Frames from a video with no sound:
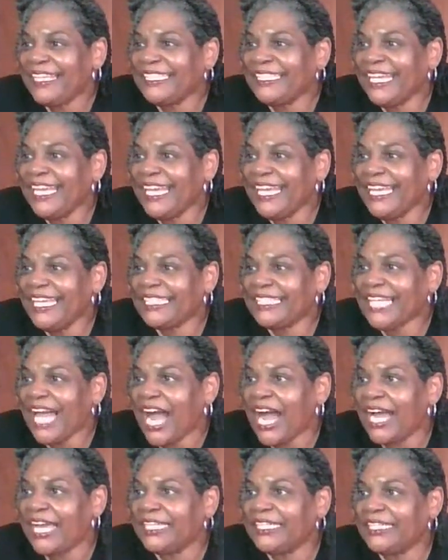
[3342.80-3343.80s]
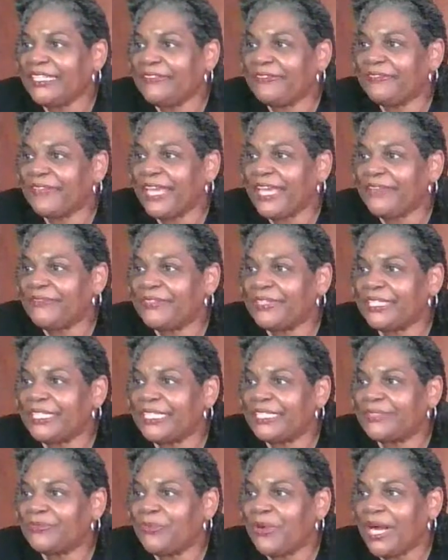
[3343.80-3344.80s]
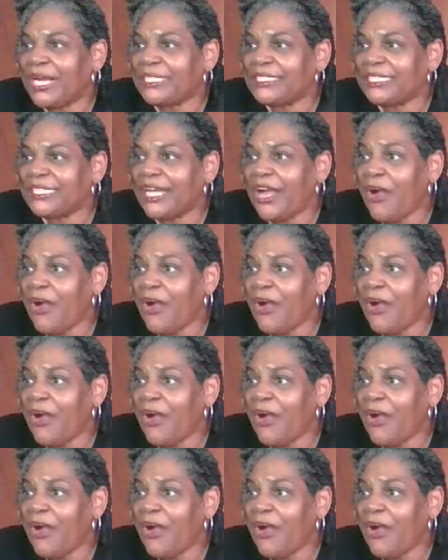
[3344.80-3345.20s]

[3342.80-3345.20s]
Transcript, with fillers: Yes, highly favorite is watching.